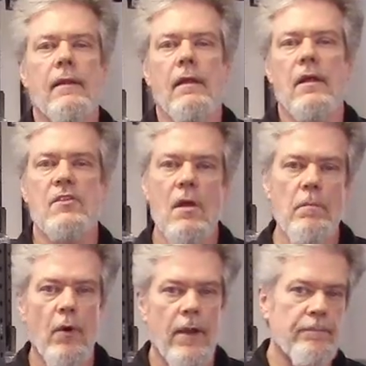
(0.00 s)
At some
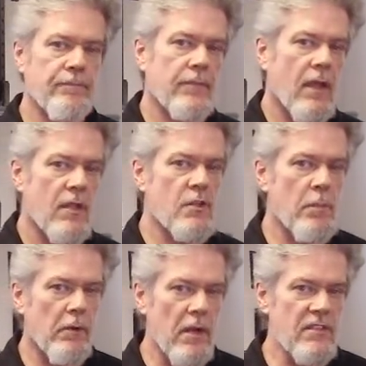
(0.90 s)
point, as you
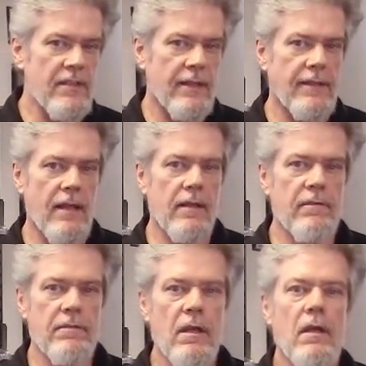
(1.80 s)
progress in the
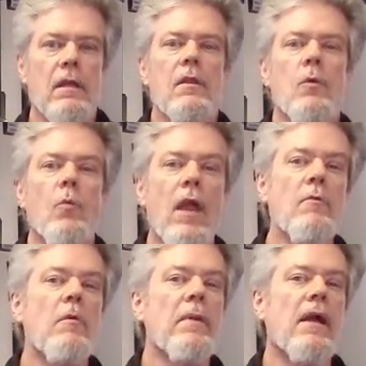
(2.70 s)
deadlift, the weight
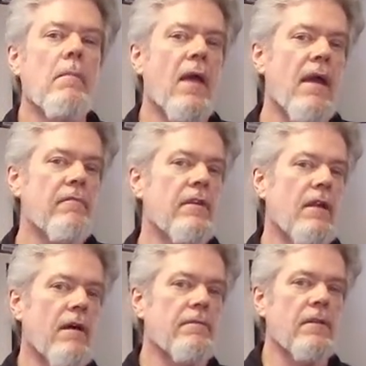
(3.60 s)
will become heavy
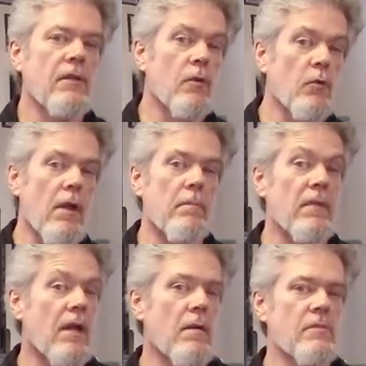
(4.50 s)
enough that the grip
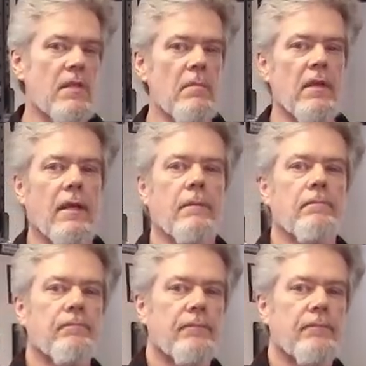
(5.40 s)
becomes limiting.